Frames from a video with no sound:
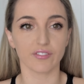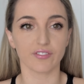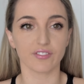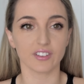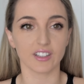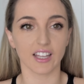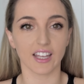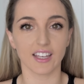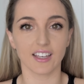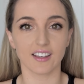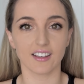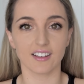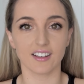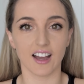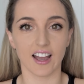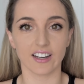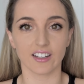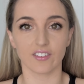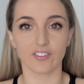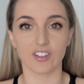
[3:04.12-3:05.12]
flake
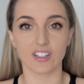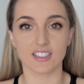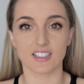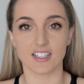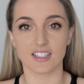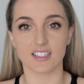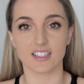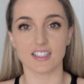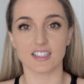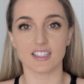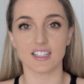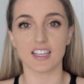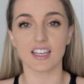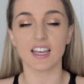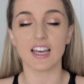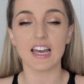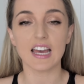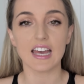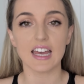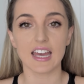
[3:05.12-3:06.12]
kind of
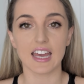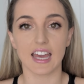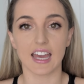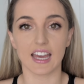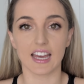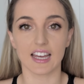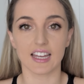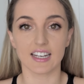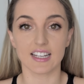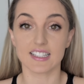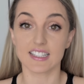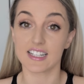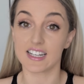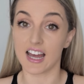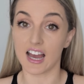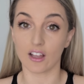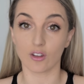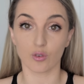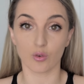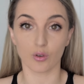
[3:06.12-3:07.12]
consistency, and it's a
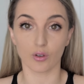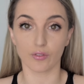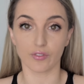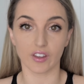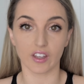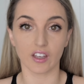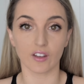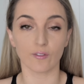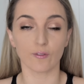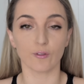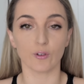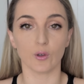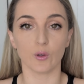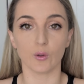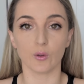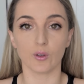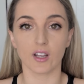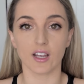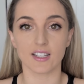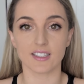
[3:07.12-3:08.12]
natural vegan
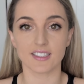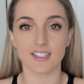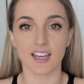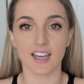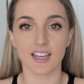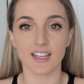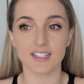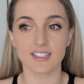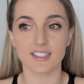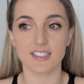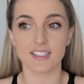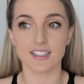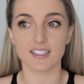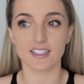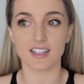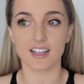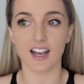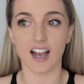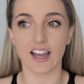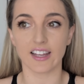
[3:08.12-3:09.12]
food. It tastes
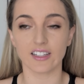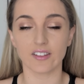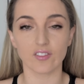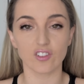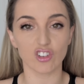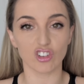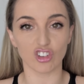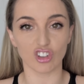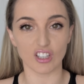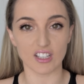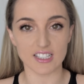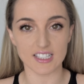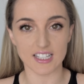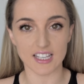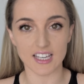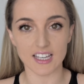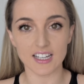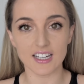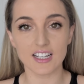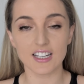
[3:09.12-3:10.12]
kind of
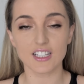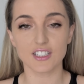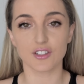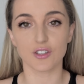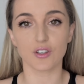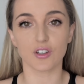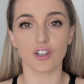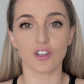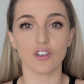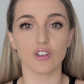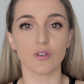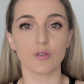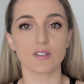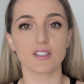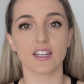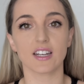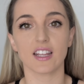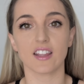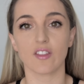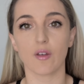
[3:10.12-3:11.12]
cheesy, so you can
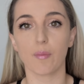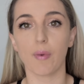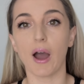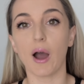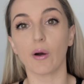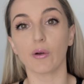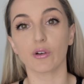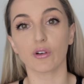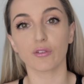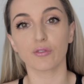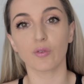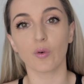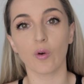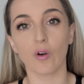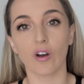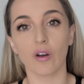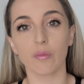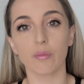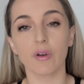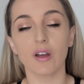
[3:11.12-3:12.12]
use it in the powder
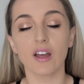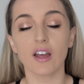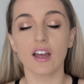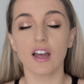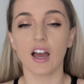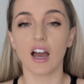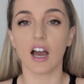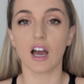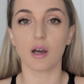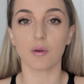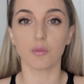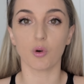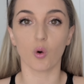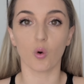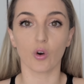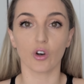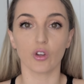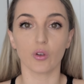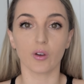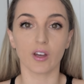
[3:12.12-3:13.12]
form,
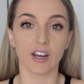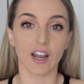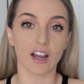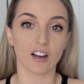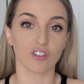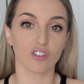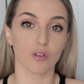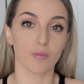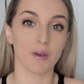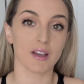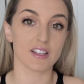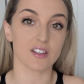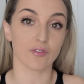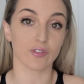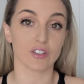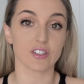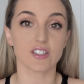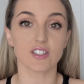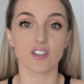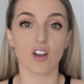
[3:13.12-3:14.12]
or you can actually make
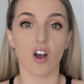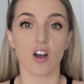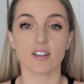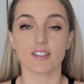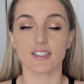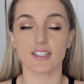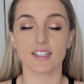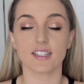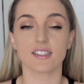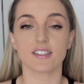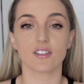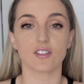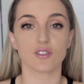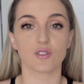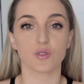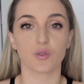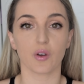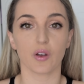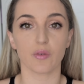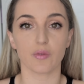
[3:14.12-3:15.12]
different sauces.
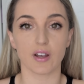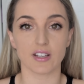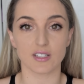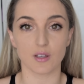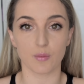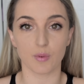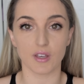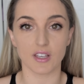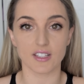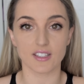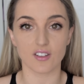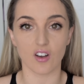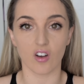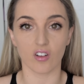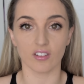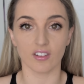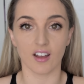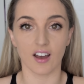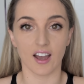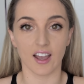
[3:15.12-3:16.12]
There's great recipes
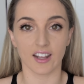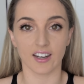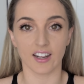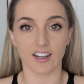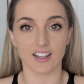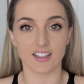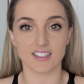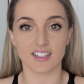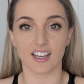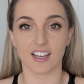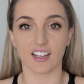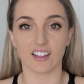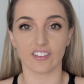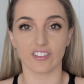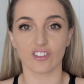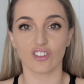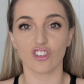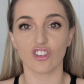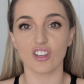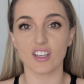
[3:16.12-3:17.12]
online. It's like a
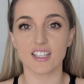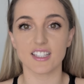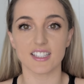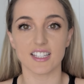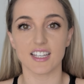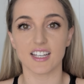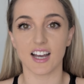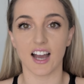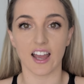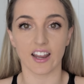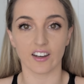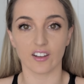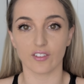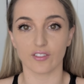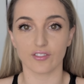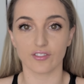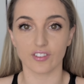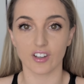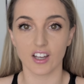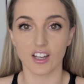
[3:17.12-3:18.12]
cheesy kind
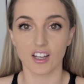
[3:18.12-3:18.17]
of